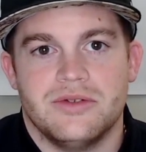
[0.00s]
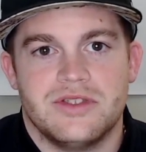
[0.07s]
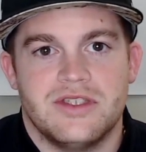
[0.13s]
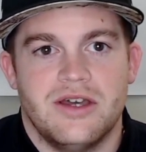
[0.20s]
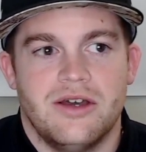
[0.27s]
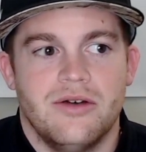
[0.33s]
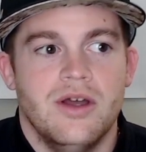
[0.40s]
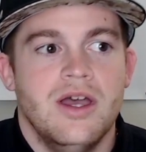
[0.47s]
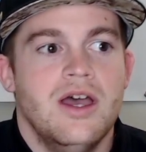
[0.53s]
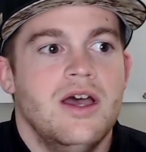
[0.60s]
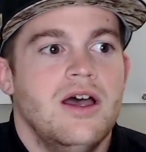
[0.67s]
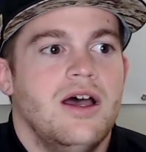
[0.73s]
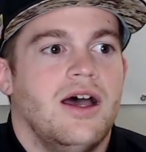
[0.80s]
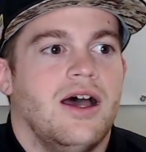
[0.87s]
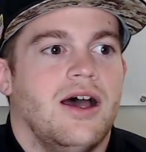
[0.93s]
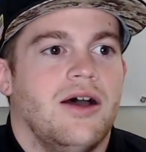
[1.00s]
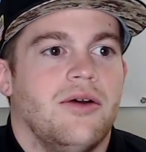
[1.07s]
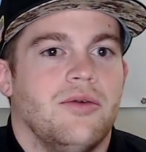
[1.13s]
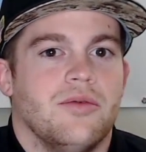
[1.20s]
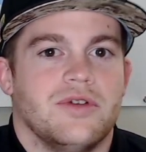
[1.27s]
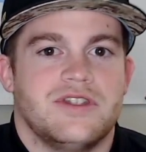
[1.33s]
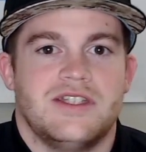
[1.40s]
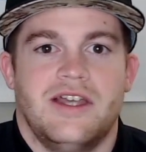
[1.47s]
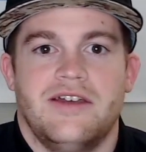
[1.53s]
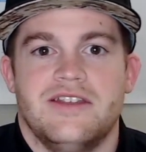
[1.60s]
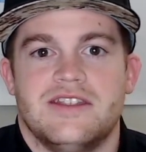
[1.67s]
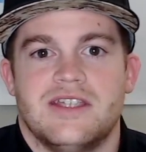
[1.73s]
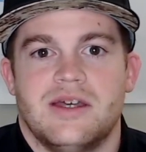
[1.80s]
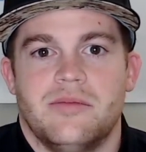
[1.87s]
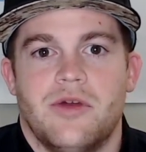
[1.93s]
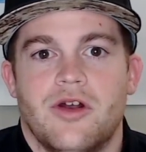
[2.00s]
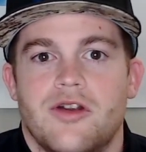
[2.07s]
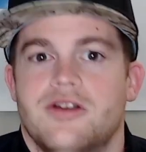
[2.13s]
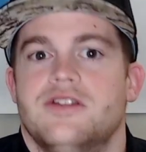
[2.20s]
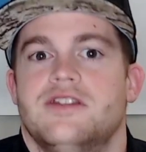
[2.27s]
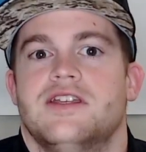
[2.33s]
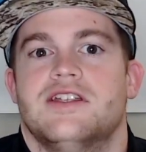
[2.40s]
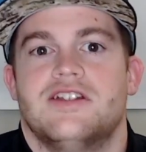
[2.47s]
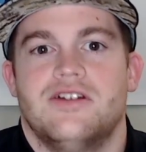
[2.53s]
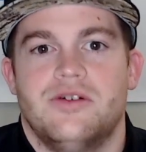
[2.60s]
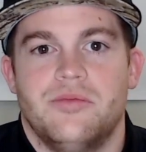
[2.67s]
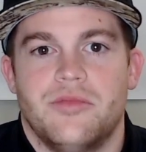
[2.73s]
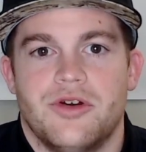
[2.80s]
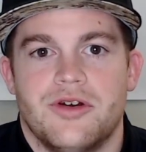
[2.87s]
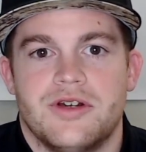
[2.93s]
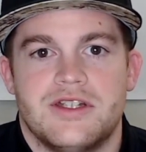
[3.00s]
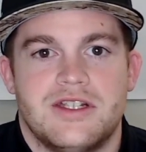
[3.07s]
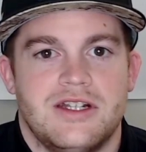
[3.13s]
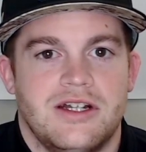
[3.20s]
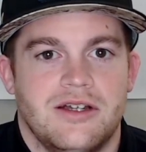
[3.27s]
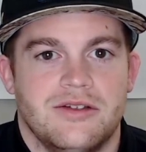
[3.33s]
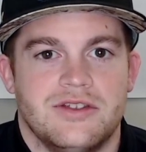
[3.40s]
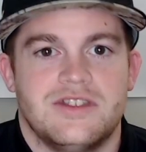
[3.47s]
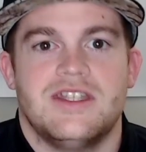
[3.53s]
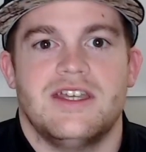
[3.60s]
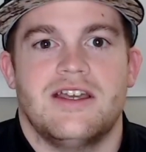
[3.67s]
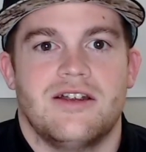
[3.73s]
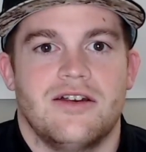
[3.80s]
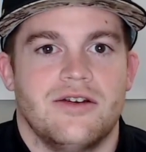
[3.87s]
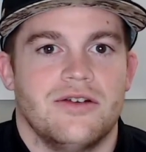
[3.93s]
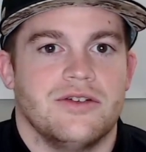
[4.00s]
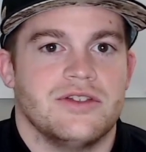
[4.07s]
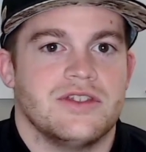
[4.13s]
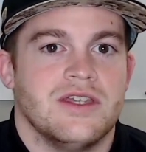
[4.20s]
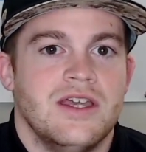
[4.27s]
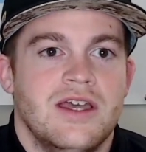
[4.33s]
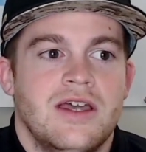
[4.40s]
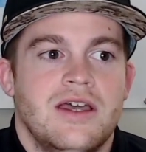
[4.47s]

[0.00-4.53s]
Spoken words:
So we're selling some Hardin Digital merch, stickers,